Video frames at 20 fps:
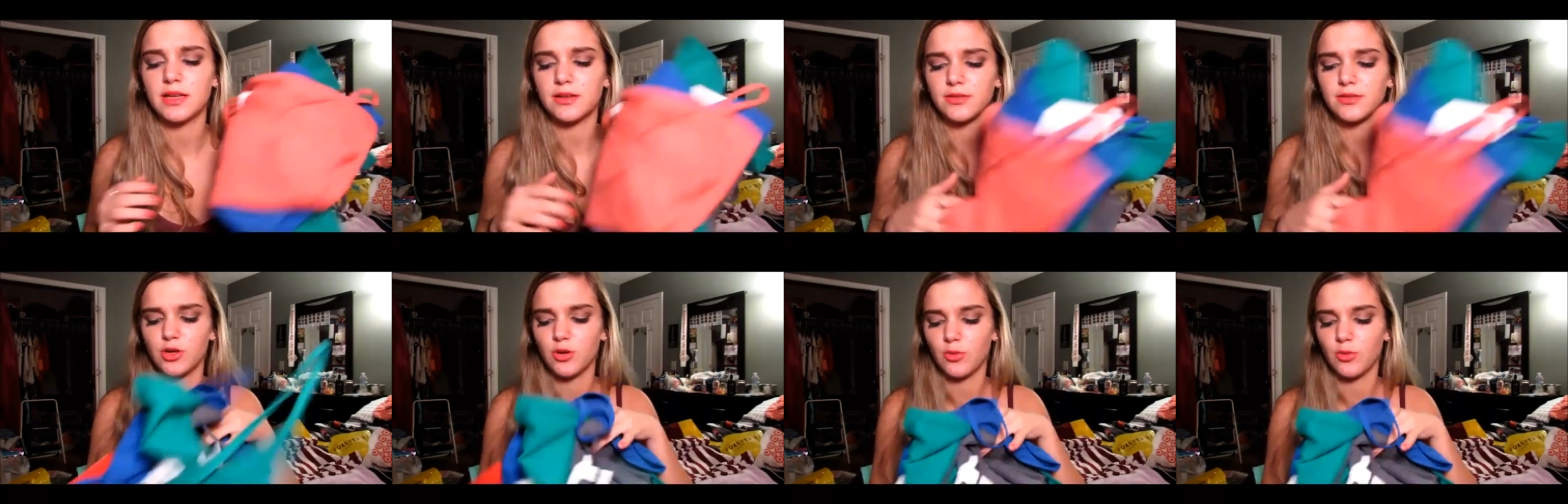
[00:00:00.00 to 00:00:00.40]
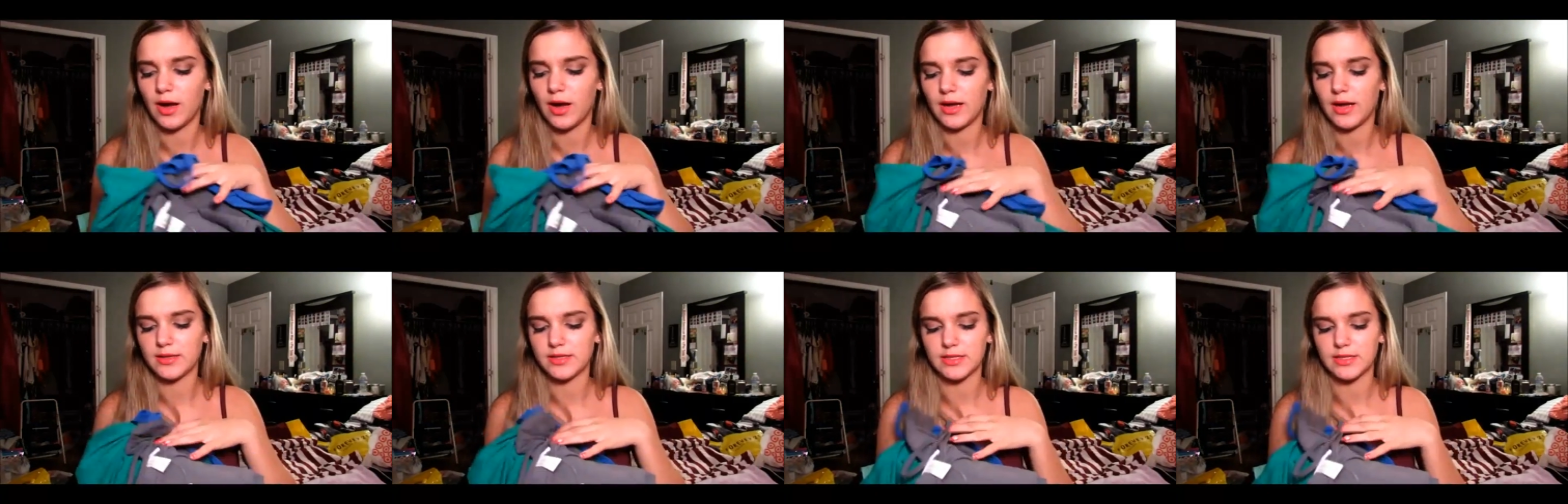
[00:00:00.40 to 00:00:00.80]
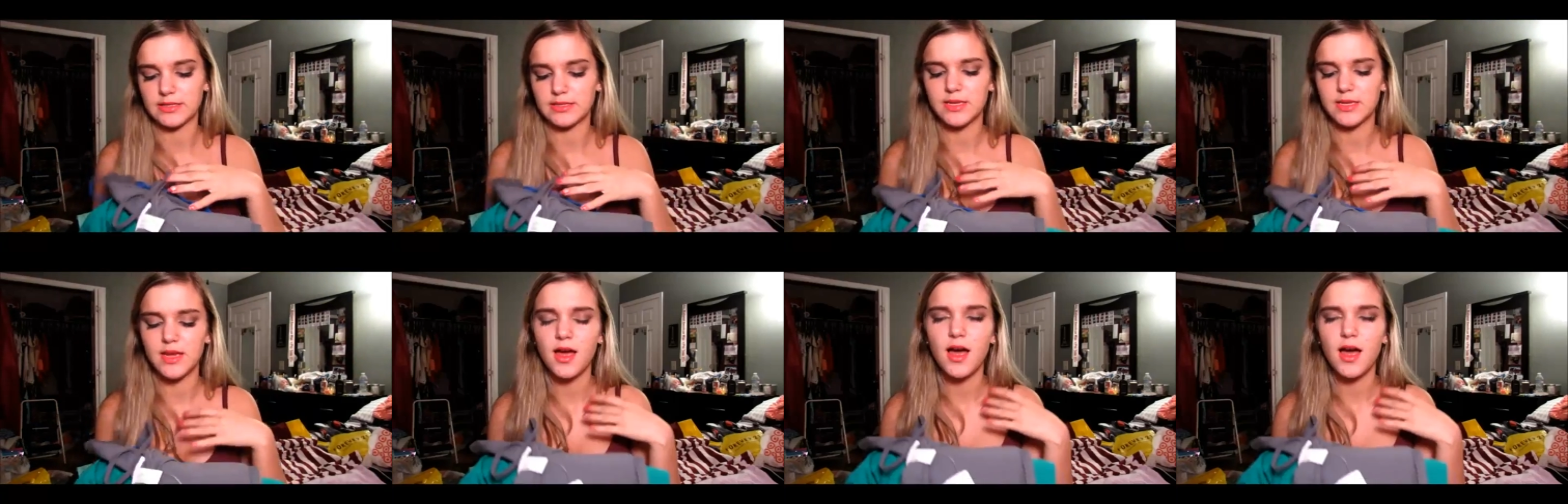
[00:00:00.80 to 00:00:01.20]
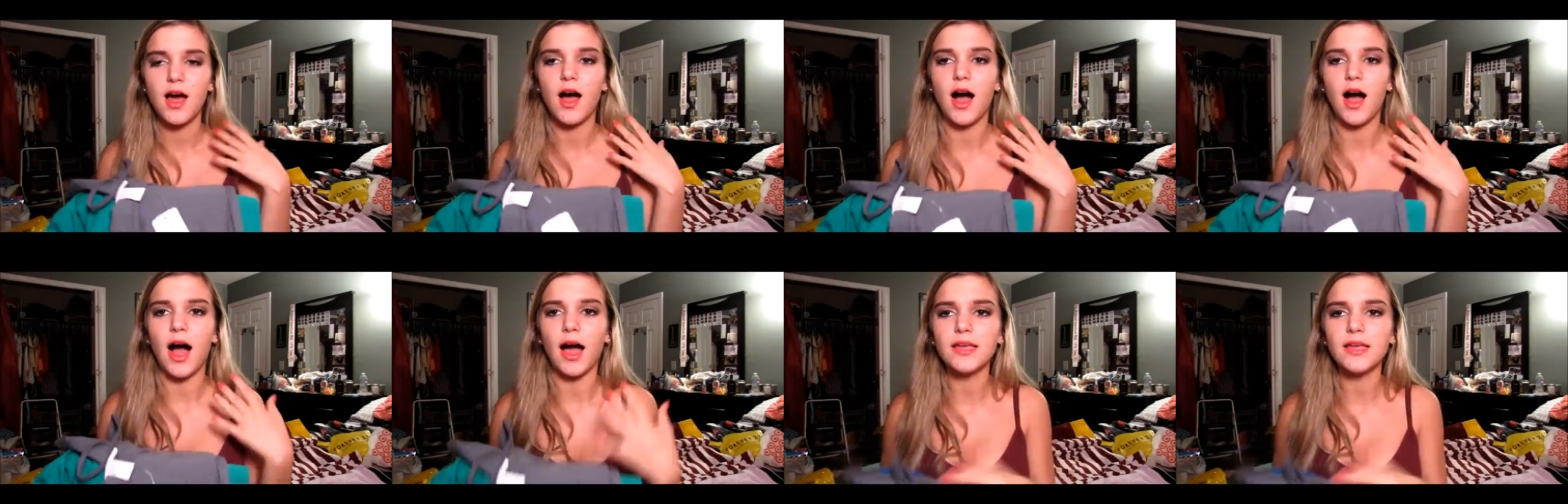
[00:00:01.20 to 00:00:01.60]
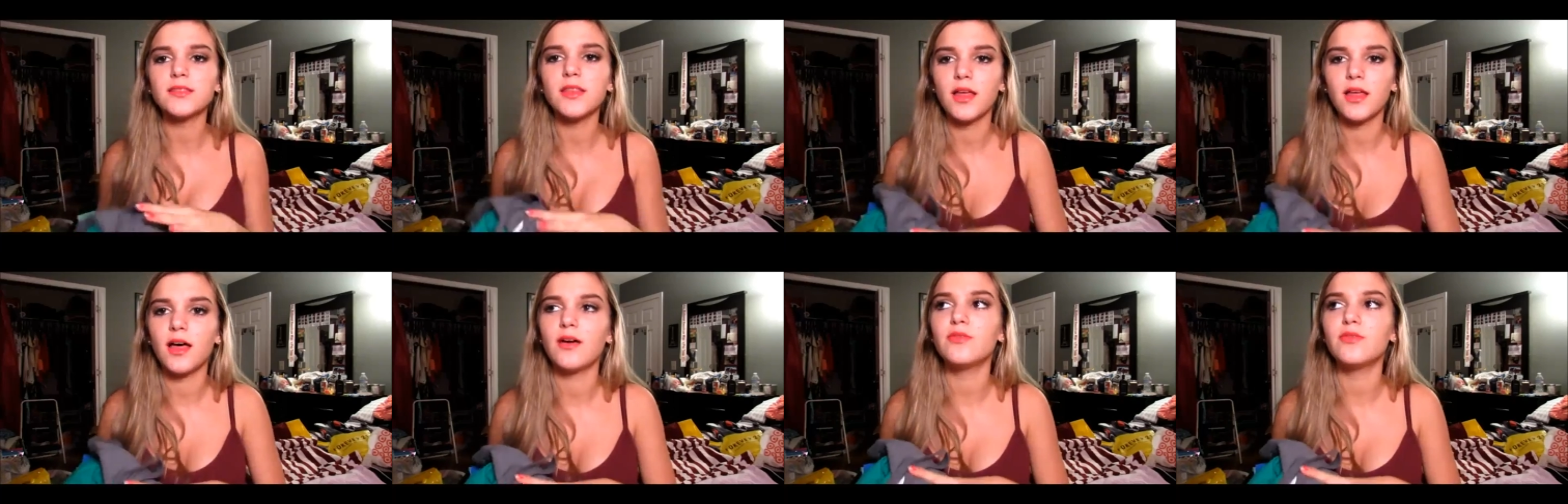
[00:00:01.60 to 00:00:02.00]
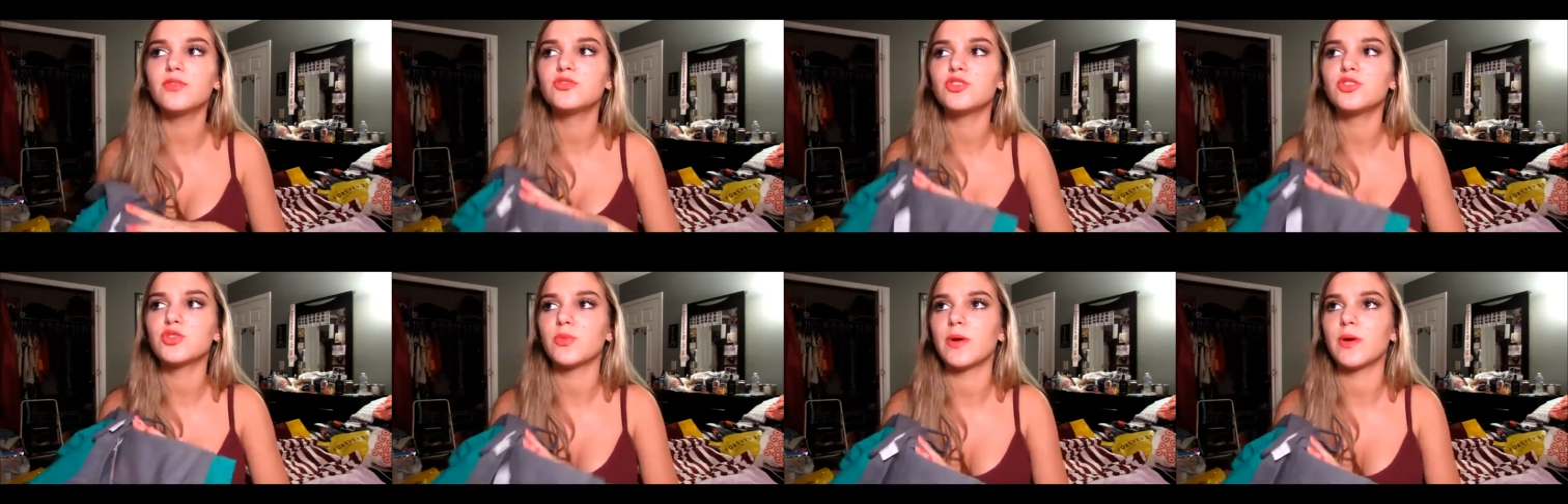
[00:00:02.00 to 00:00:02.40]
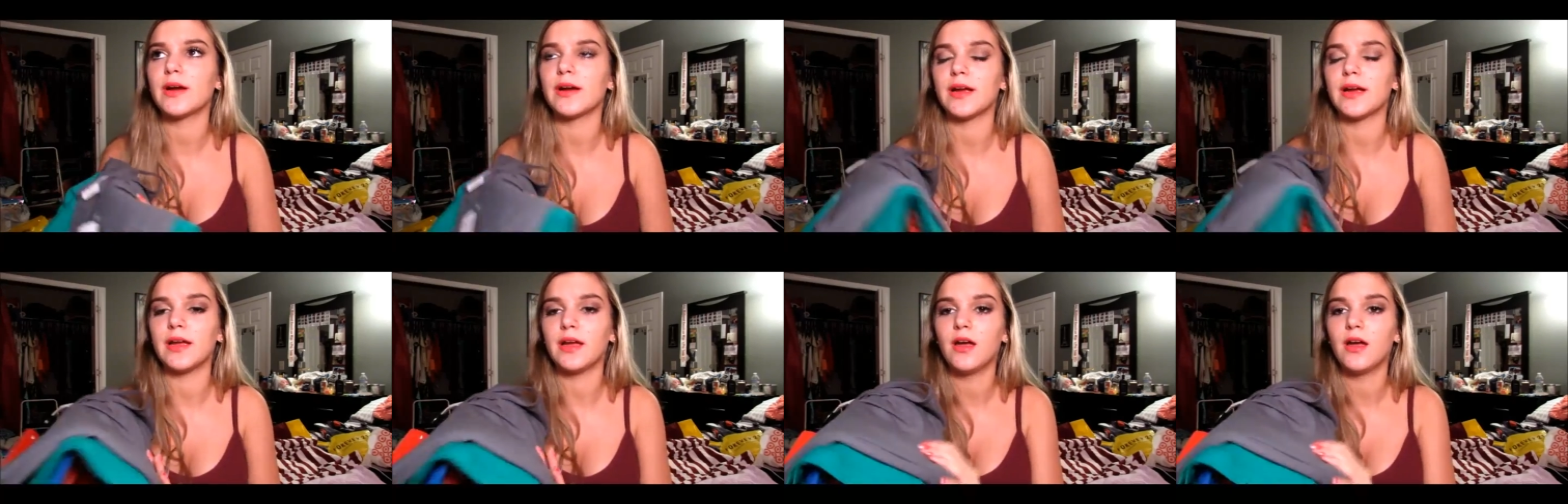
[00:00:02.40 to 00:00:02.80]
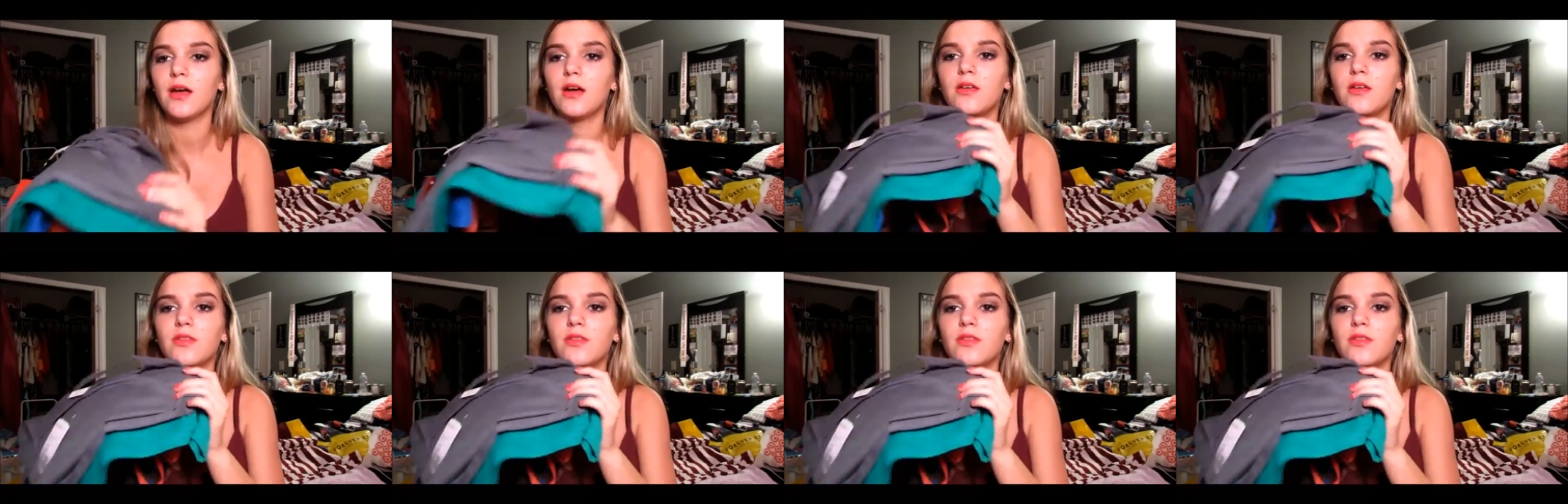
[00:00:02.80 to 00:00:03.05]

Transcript: I don't know why, because I love just wearing